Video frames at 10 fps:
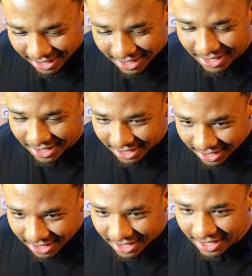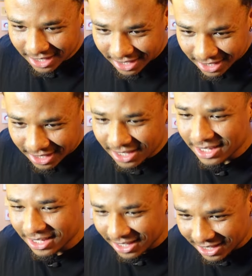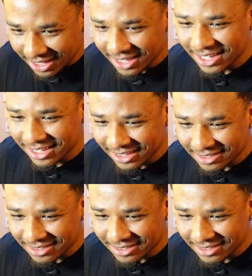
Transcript: followers. They love me.